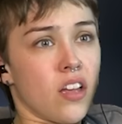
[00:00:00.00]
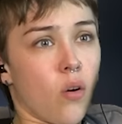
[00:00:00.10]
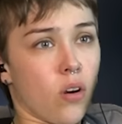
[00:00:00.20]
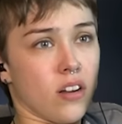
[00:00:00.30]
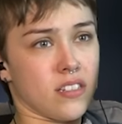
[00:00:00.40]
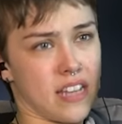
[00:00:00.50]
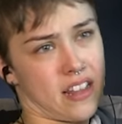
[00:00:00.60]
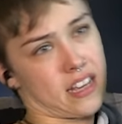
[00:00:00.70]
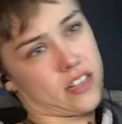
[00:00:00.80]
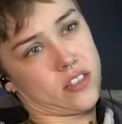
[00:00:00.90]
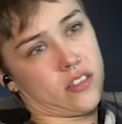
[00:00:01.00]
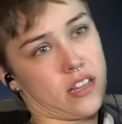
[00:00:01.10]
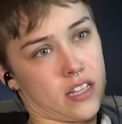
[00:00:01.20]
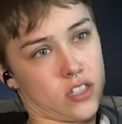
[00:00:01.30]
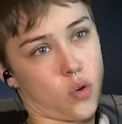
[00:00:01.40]
Or is that like a
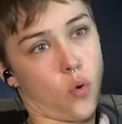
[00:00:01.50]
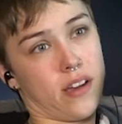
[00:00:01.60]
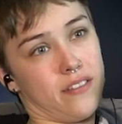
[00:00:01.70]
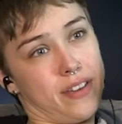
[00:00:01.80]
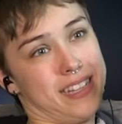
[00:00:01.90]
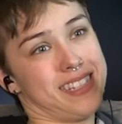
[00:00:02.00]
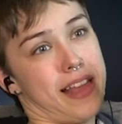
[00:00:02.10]
like a toy of his